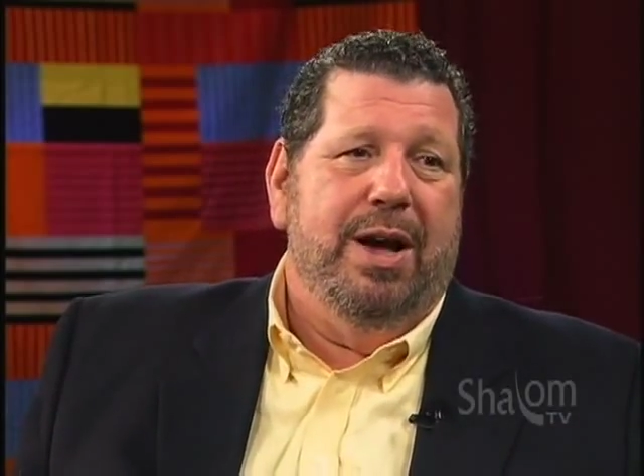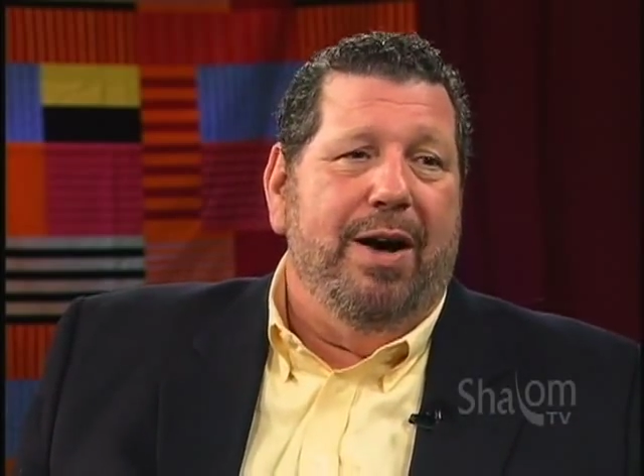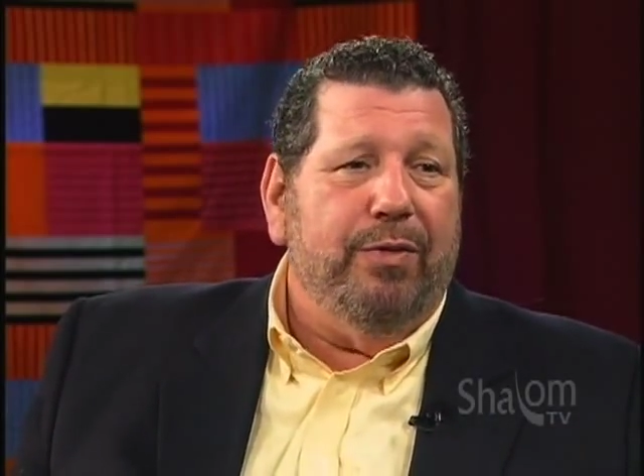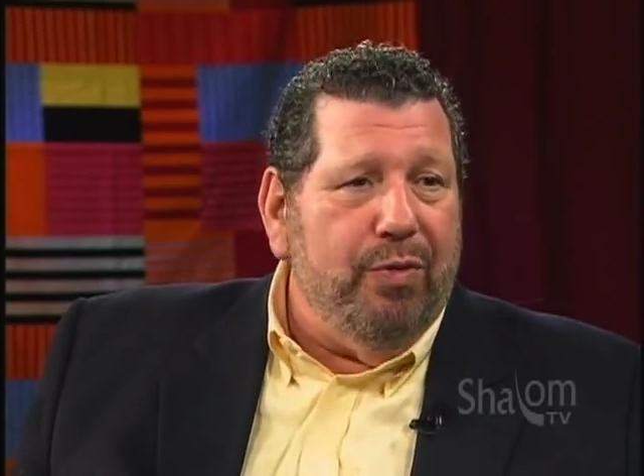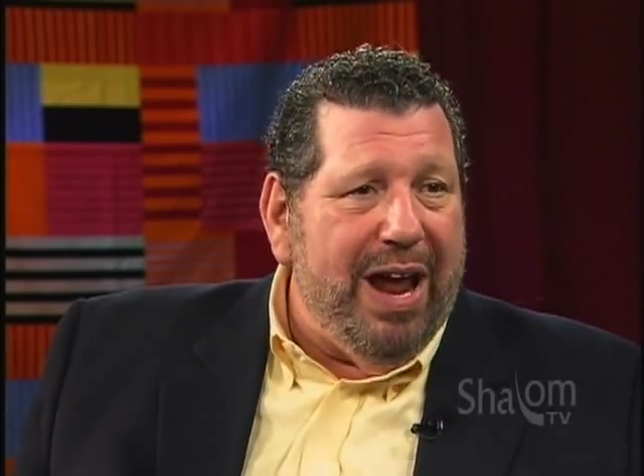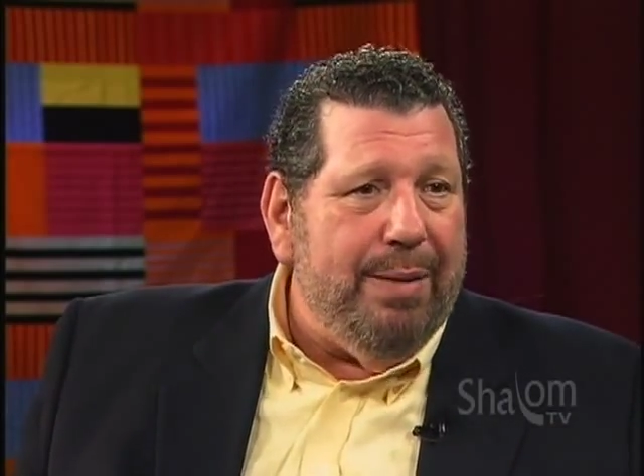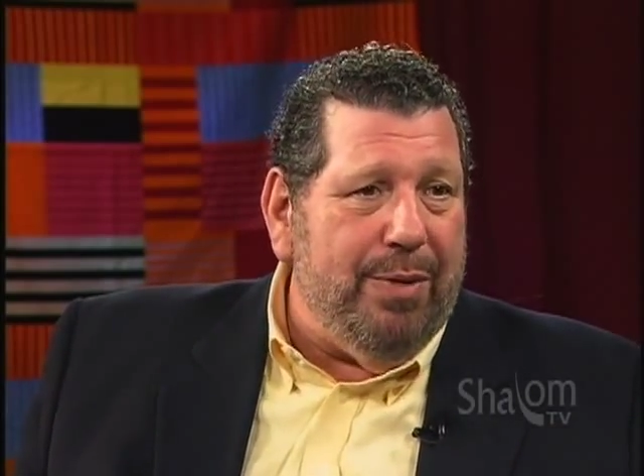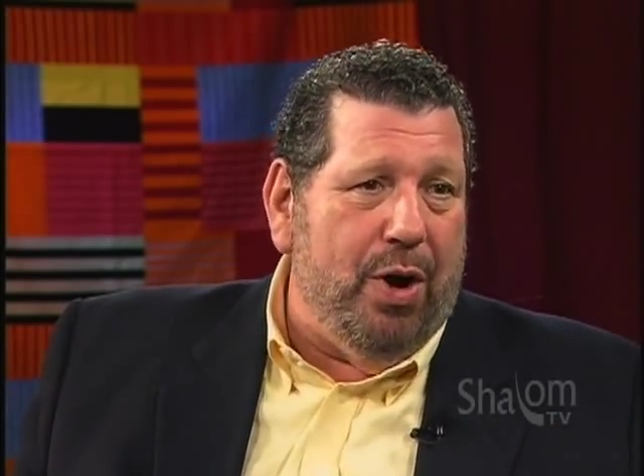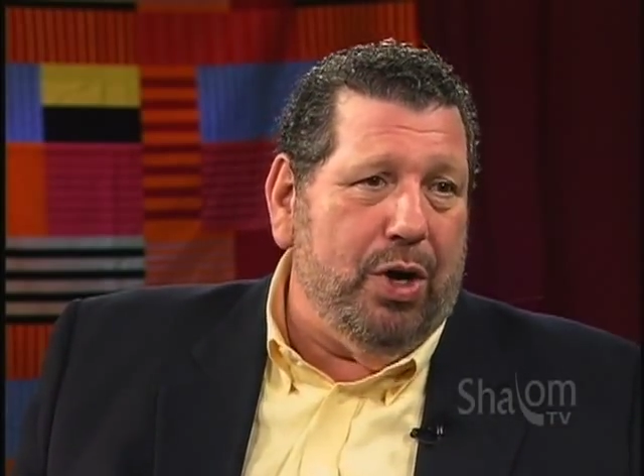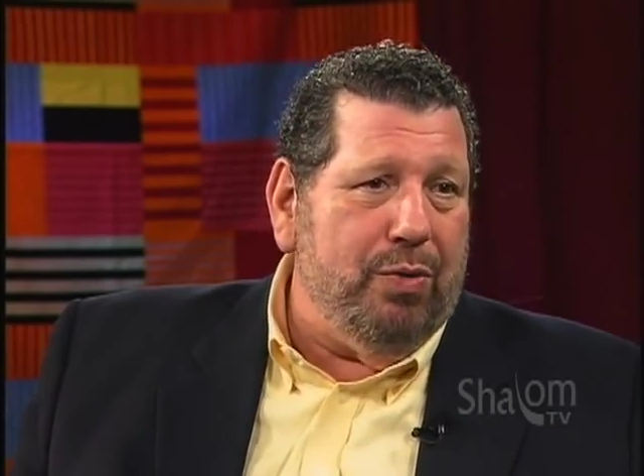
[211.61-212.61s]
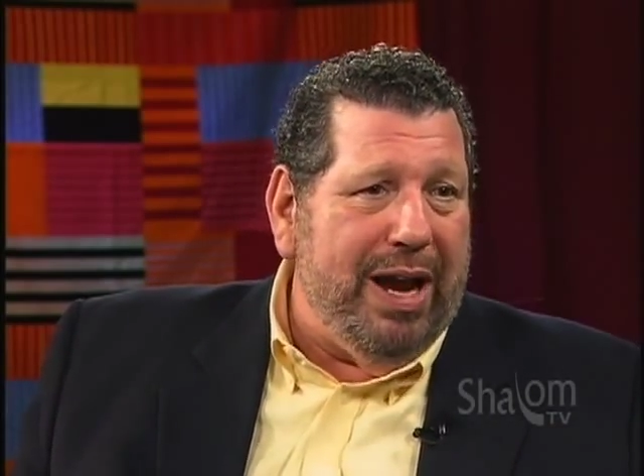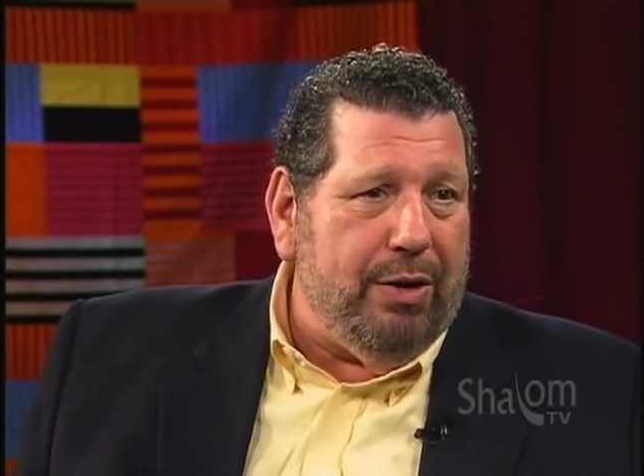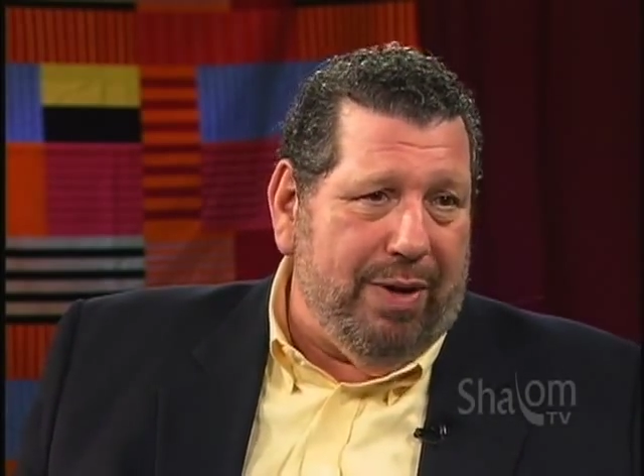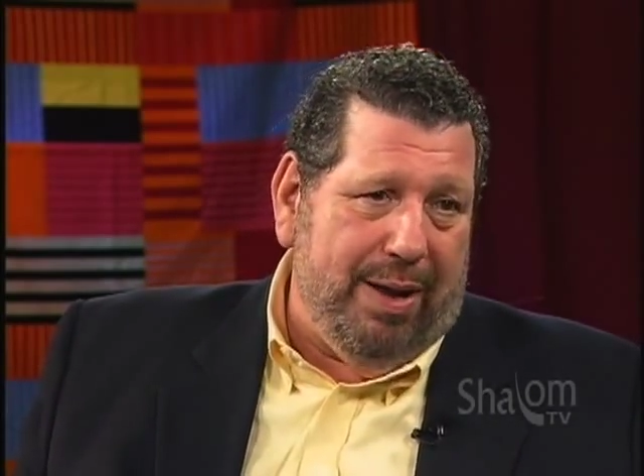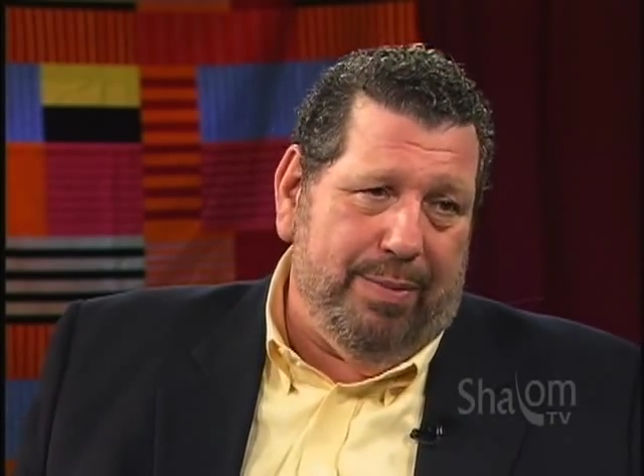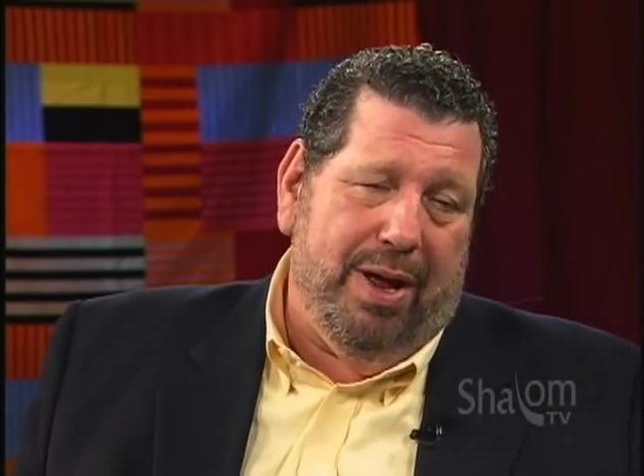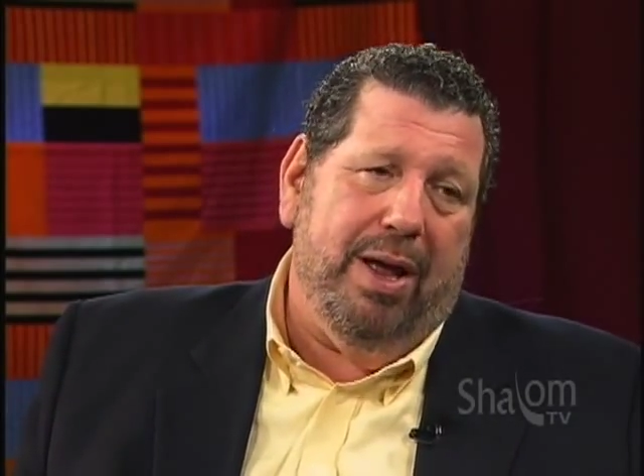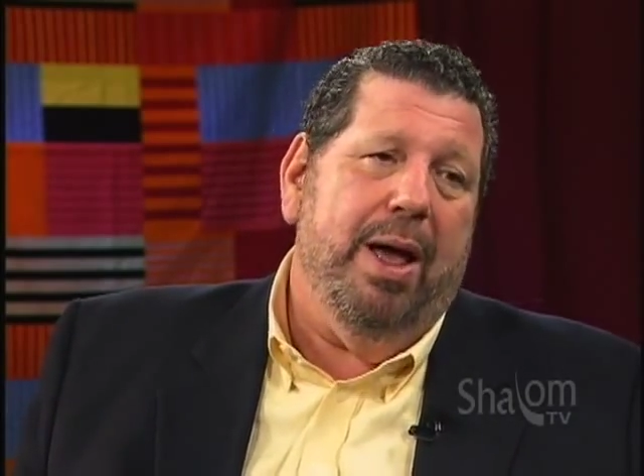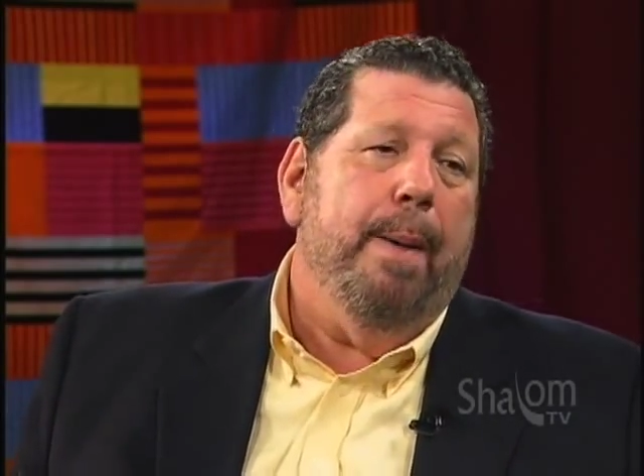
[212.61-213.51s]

of grandma or great grandma,